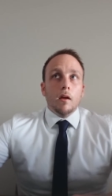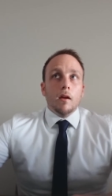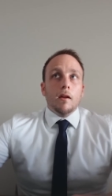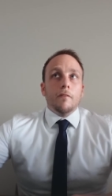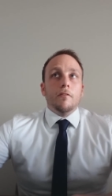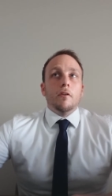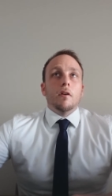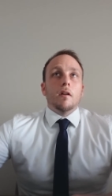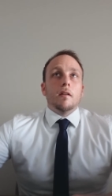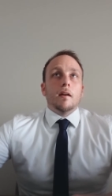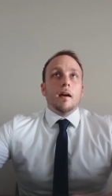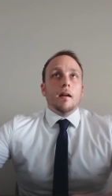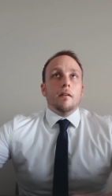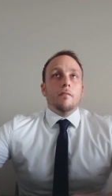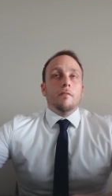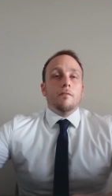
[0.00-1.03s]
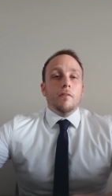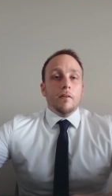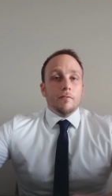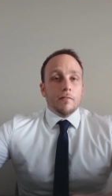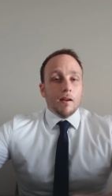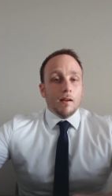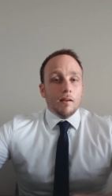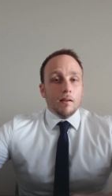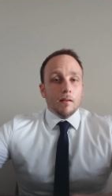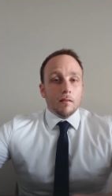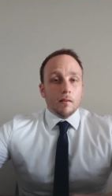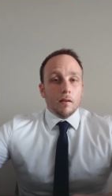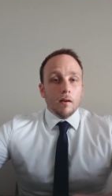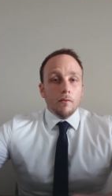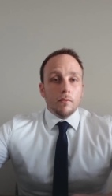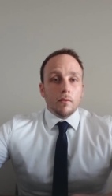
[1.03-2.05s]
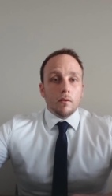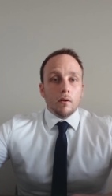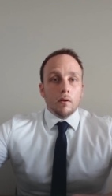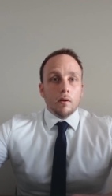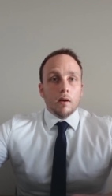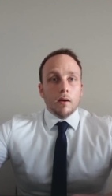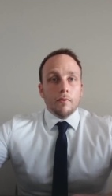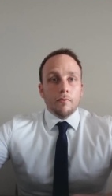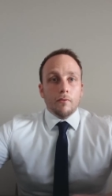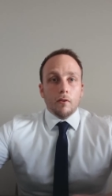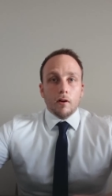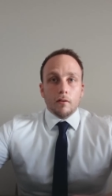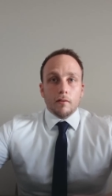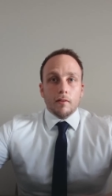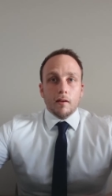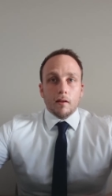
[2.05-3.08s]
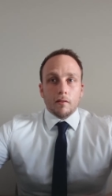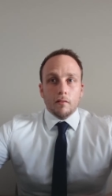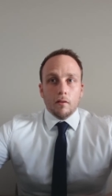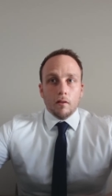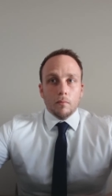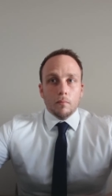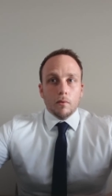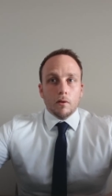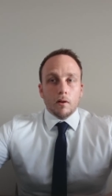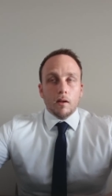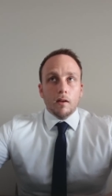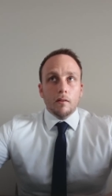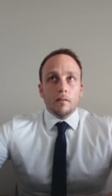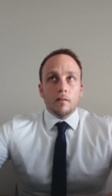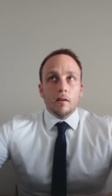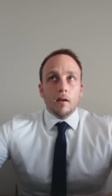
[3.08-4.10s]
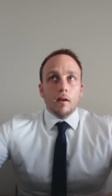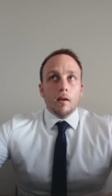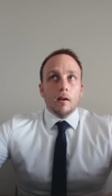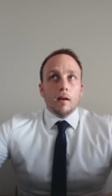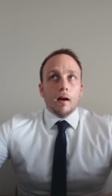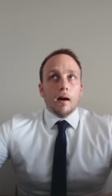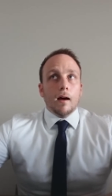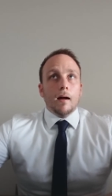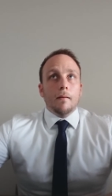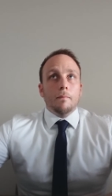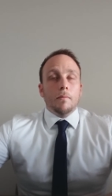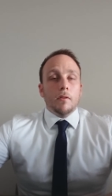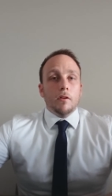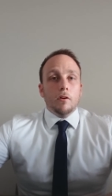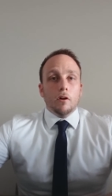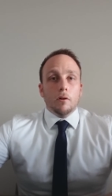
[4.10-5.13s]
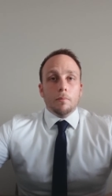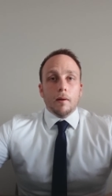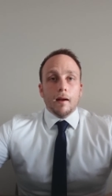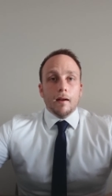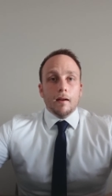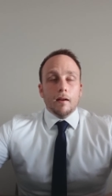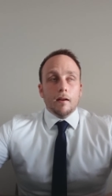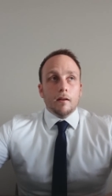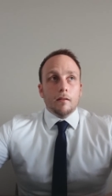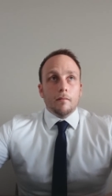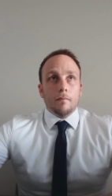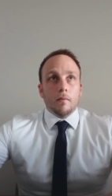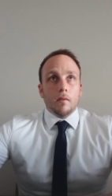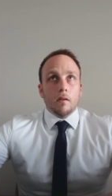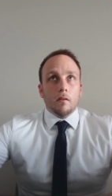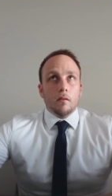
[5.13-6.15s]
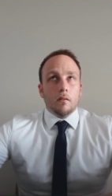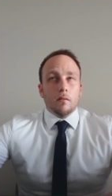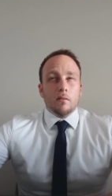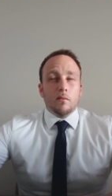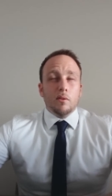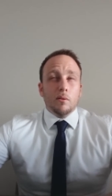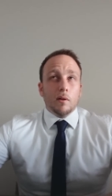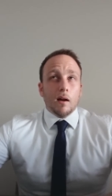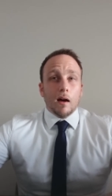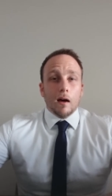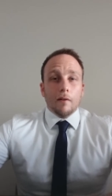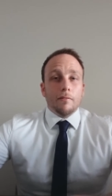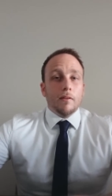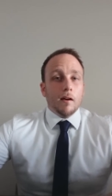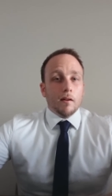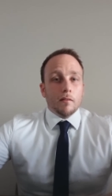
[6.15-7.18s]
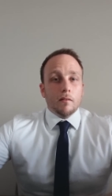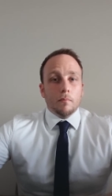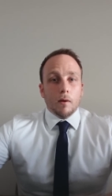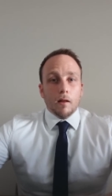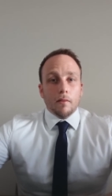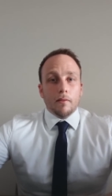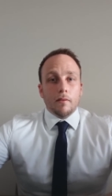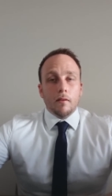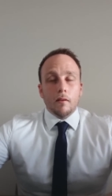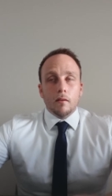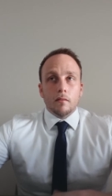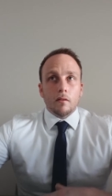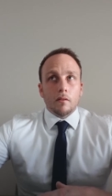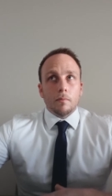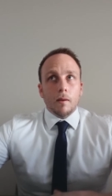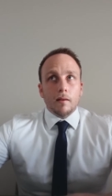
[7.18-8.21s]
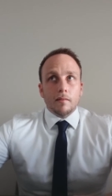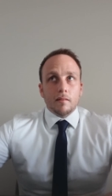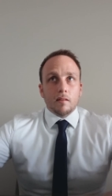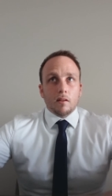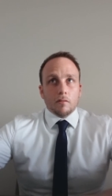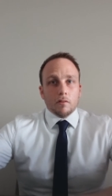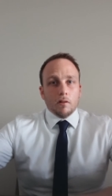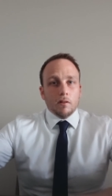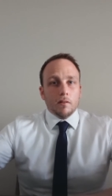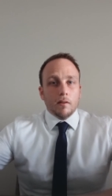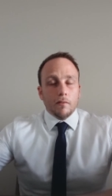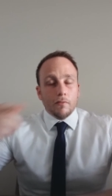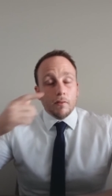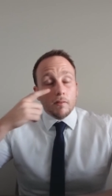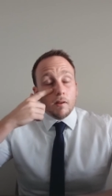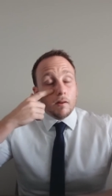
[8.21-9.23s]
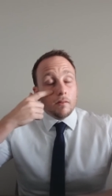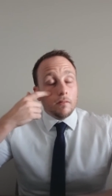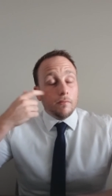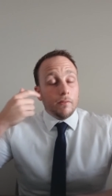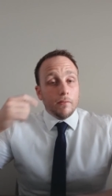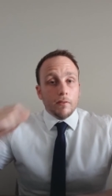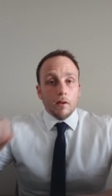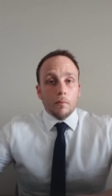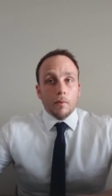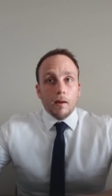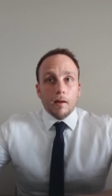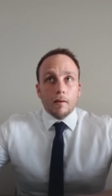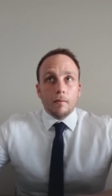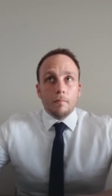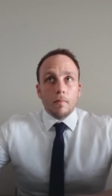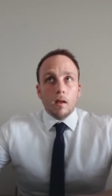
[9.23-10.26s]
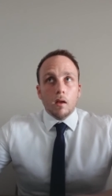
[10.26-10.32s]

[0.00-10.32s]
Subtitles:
If you only had 15 years left on a $400,000 mortgage, you're paying $2,500 a month. So it's about $600 difference, $150 a week.